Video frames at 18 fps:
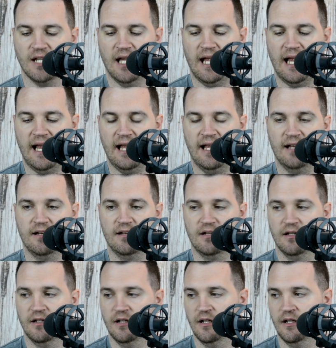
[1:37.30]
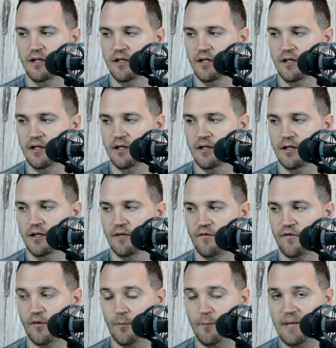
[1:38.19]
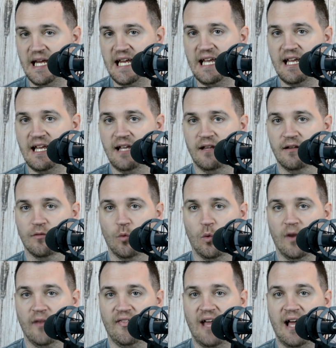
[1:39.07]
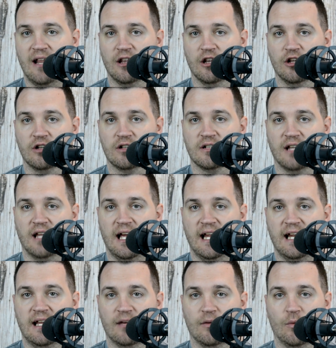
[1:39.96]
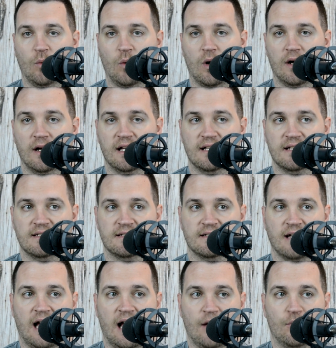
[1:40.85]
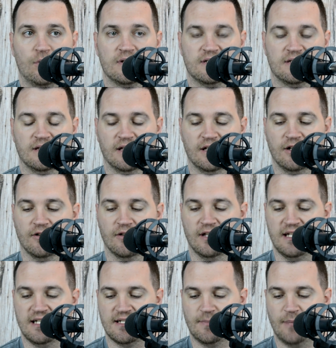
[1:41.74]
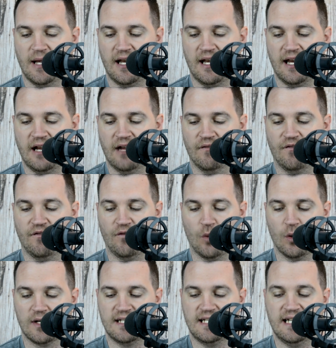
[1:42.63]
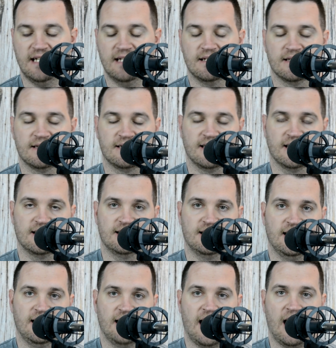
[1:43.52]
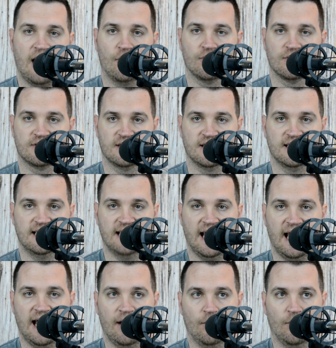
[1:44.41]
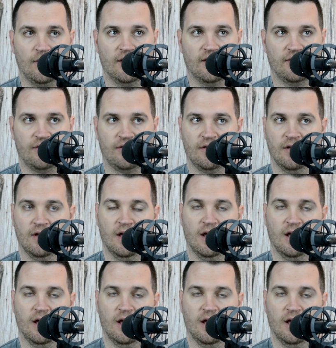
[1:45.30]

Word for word: And for me, what that looked like was I was literally spending fourteen to sixteen hours a day with,